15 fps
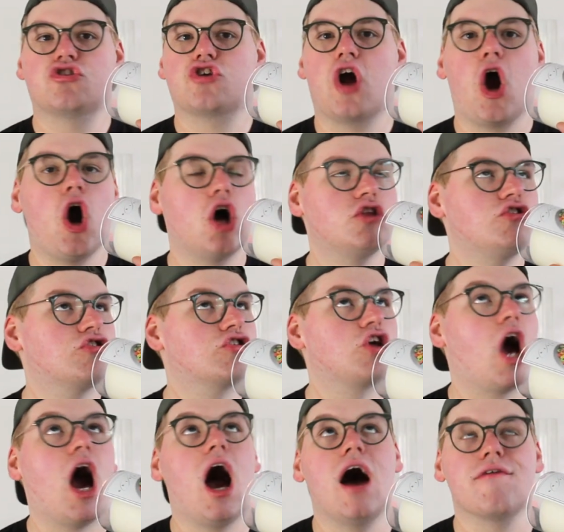
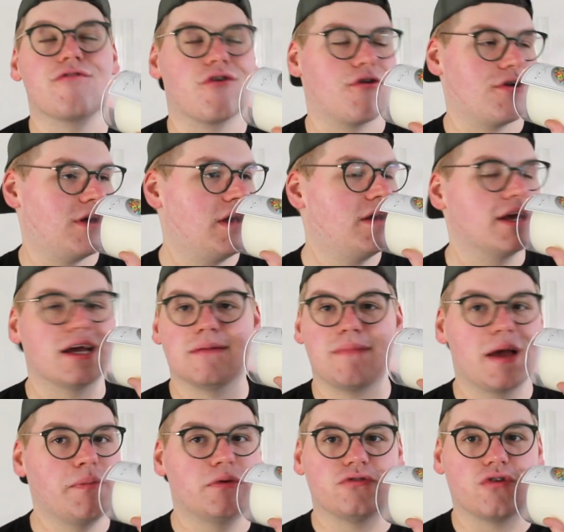covered in
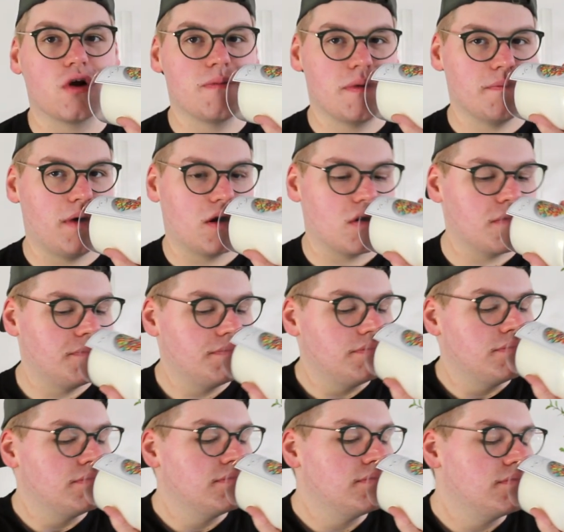maple syrup and butter.
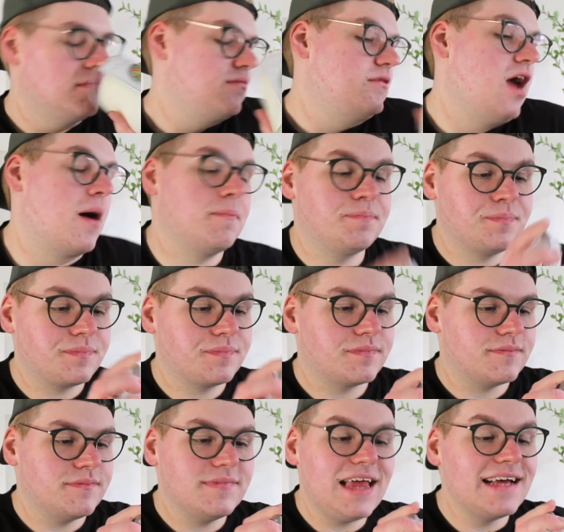Yum,
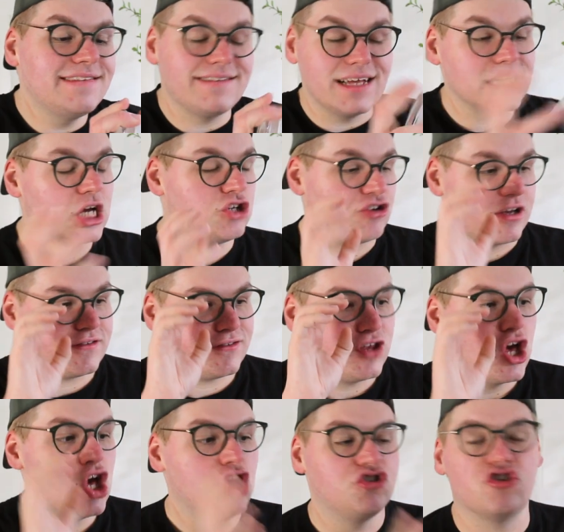
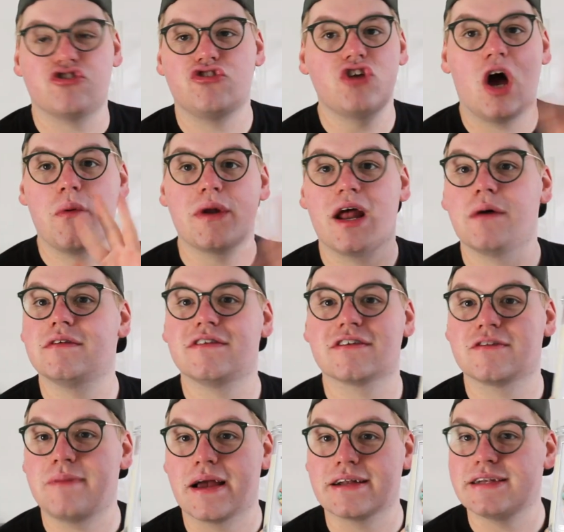delicious. Just not what I was
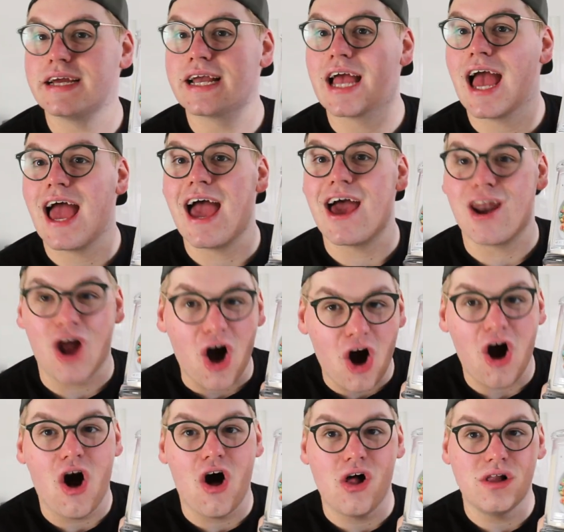expecting at
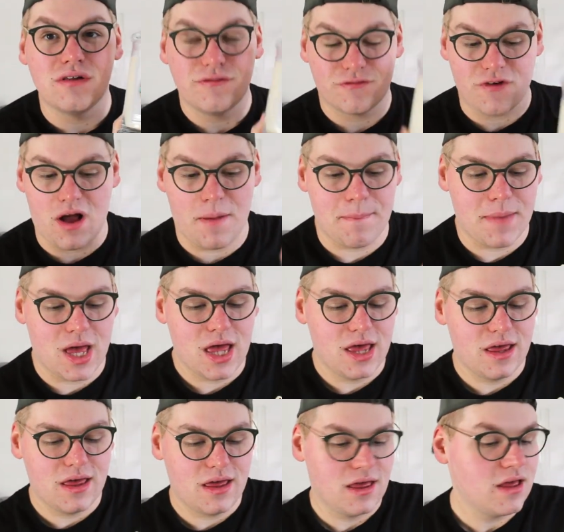all from,
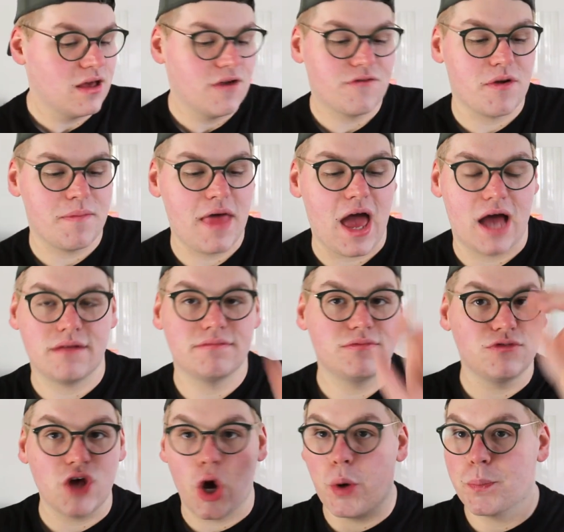from
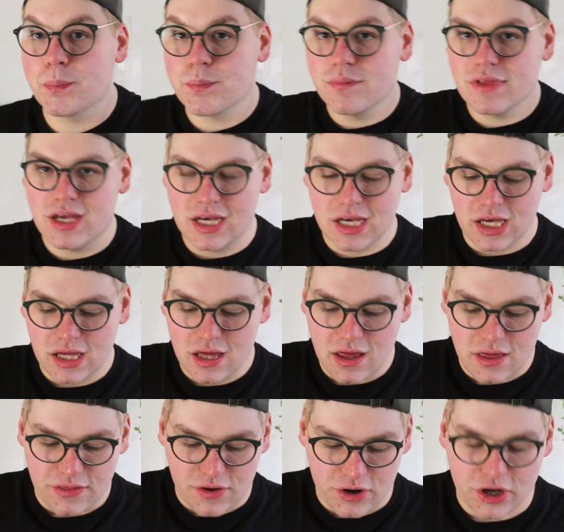that. So
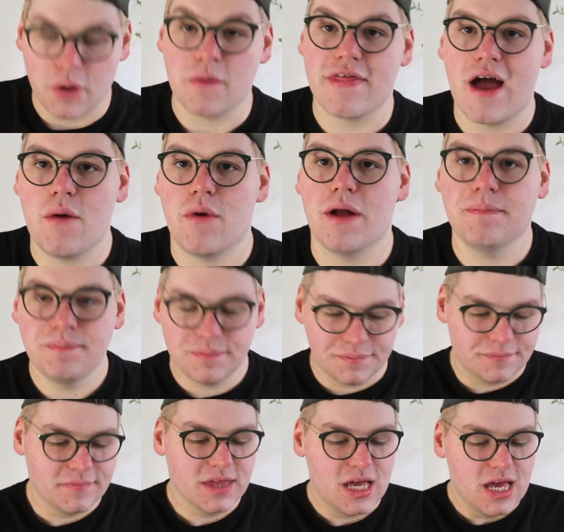there you go with that one.
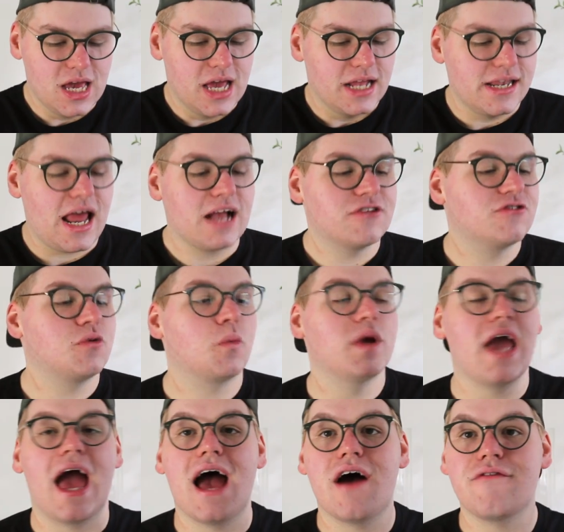Next,
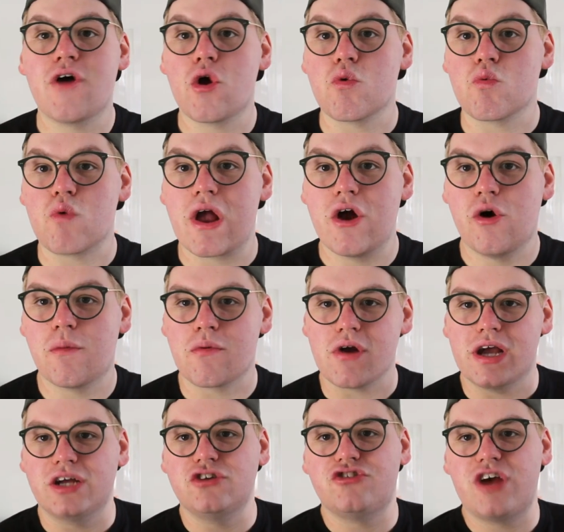we have Rail
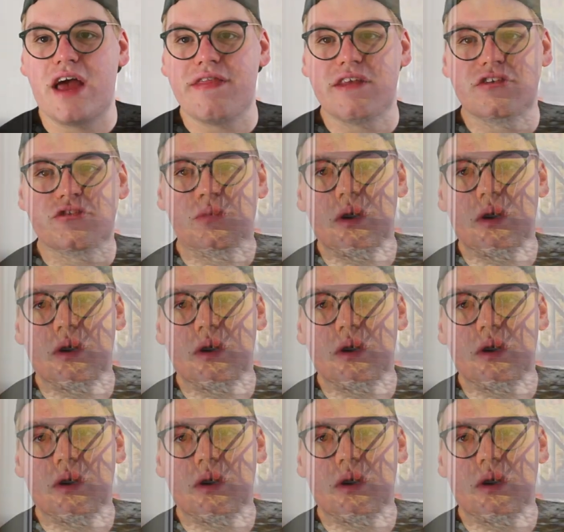Bridge, and this